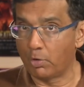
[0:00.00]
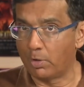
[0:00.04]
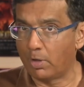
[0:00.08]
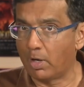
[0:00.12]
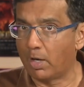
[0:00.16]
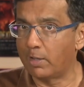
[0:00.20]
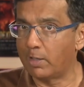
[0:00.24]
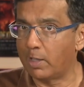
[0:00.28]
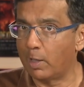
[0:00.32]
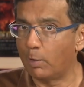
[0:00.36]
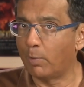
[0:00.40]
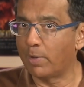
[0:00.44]
to
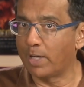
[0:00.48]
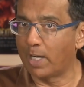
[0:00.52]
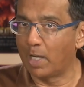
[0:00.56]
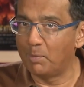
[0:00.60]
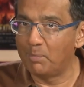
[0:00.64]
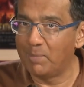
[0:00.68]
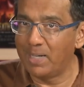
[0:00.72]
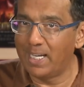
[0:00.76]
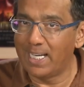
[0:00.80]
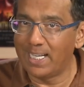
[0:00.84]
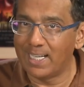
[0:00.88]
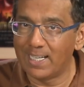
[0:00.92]
Dante, what I
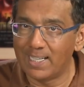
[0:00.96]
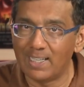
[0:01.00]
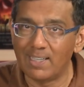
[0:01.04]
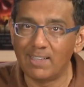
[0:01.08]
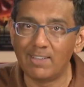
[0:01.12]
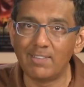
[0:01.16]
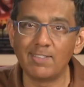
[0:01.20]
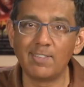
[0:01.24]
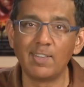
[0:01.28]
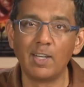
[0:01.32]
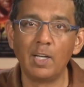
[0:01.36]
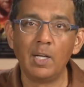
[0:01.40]
mean
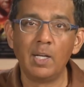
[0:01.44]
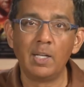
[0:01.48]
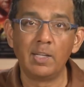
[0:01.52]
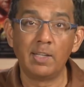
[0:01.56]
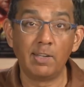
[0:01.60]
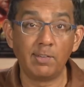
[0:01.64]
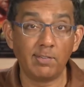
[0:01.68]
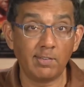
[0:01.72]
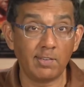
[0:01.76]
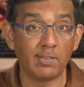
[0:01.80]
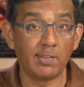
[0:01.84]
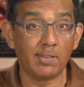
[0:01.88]
is
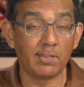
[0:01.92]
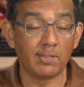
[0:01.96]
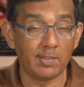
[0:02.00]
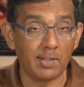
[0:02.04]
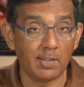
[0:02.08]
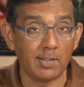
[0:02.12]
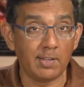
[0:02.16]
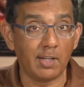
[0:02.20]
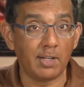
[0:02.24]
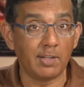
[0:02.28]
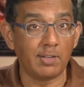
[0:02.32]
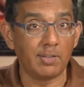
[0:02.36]
this is a
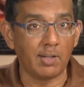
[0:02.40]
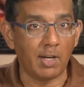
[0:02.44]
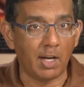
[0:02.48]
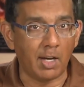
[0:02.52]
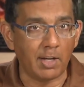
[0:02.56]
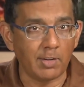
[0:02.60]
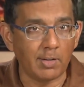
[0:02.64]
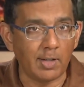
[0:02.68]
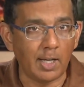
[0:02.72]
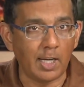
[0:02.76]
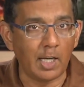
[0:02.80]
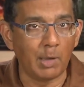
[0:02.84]
sin that
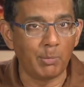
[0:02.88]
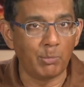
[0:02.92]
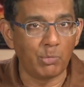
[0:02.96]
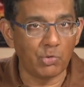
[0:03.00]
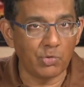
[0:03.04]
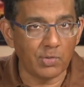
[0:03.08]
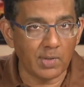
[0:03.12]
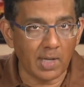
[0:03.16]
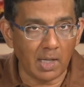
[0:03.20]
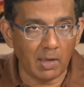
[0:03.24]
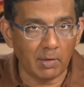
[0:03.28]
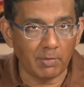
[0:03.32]
Dante
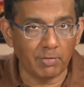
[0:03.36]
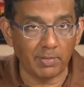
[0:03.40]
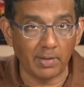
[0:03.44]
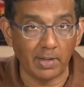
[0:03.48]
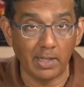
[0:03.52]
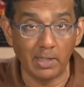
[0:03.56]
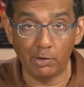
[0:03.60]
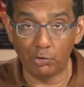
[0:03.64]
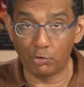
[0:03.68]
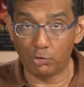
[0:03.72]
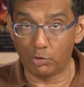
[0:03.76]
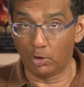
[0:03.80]
himself,
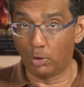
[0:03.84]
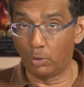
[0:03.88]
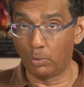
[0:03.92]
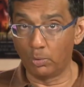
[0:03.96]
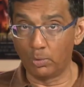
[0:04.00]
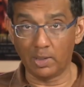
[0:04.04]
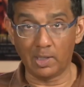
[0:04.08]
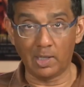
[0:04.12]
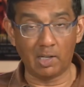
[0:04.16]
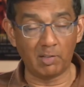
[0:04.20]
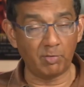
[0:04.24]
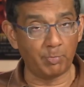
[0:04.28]
in his
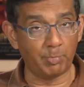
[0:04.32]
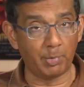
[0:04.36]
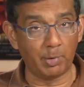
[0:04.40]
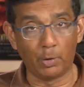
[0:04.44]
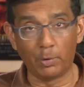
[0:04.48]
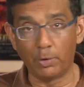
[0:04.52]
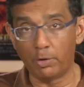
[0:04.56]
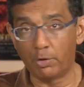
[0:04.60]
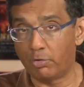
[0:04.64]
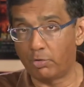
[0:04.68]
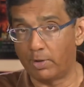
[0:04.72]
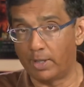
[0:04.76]
own love
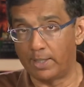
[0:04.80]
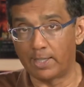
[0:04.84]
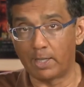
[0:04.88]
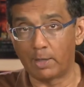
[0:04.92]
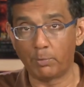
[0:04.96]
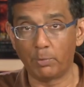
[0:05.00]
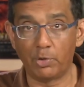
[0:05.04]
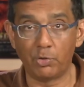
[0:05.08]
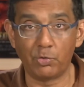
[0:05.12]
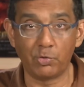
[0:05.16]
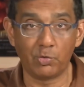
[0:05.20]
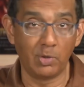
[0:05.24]
poetry,
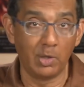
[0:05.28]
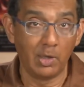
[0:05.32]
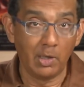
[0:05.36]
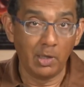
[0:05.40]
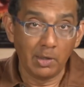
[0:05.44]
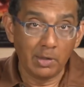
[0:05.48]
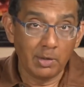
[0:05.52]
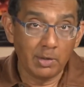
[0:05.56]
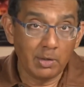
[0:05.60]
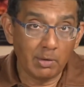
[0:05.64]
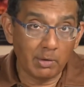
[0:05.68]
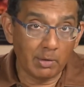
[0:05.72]
that was
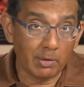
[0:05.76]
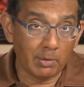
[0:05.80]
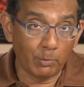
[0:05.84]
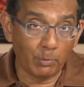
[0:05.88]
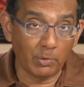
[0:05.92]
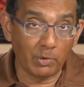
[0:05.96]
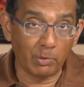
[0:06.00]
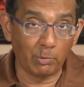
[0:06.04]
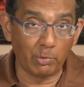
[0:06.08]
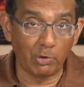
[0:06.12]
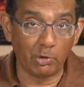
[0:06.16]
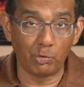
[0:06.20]

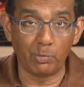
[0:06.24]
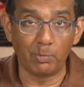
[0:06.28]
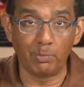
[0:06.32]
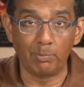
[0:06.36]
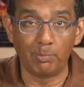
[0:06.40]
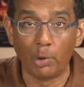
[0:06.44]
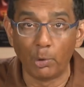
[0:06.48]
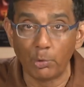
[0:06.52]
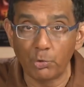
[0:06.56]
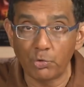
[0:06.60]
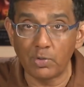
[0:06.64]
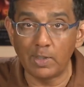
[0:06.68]
which was
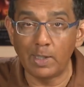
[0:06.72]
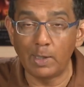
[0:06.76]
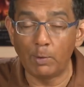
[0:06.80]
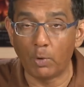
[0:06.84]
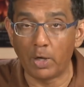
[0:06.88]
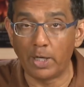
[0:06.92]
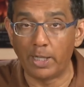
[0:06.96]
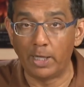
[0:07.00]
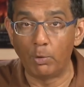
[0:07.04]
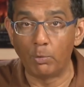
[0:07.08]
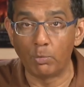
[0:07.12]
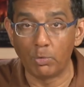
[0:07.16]
mostly
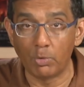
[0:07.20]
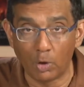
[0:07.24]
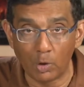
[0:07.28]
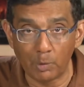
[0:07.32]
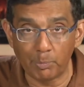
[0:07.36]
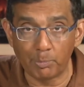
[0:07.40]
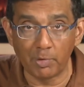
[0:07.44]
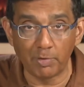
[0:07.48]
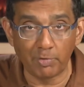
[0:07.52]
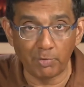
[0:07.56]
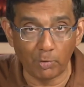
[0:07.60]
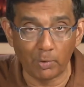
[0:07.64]
what he
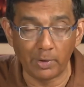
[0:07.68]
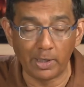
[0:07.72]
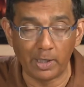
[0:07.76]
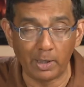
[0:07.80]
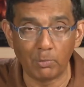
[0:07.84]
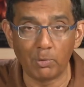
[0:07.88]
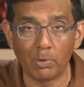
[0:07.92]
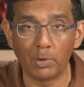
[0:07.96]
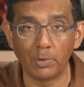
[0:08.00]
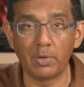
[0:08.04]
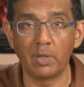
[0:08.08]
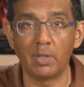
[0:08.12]
wrote before he
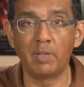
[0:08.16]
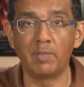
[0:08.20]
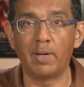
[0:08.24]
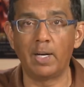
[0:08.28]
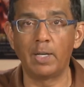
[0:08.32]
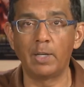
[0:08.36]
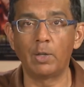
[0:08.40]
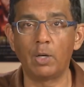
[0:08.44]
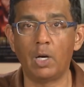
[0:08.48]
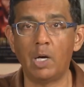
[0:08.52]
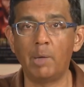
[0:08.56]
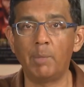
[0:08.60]
wrote the
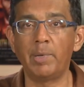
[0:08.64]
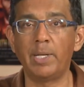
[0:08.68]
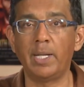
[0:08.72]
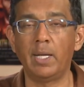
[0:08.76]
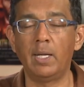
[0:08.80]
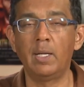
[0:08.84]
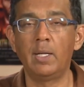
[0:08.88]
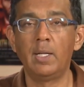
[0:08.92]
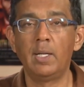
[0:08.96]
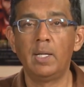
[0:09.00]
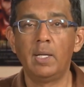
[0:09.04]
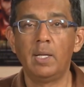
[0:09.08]
Divine
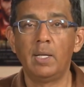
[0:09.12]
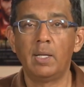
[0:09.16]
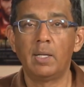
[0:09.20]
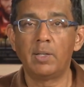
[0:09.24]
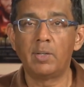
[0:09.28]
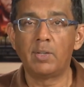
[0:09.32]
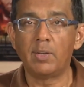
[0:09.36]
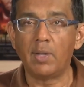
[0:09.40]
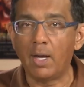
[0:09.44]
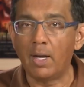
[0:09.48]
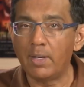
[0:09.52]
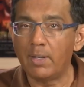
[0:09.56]
Comedy,
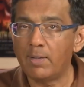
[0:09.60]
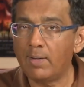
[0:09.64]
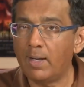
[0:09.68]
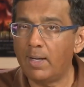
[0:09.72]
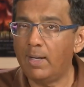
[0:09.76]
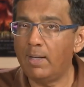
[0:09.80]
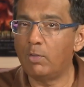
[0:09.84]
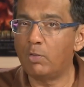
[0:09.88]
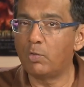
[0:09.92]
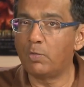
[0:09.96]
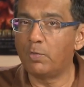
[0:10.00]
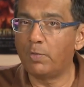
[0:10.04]

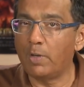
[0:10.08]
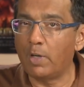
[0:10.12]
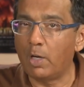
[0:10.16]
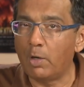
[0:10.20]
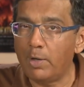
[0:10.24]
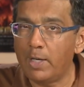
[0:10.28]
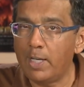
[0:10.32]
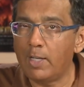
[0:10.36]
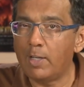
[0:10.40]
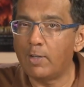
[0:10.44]
Dante is very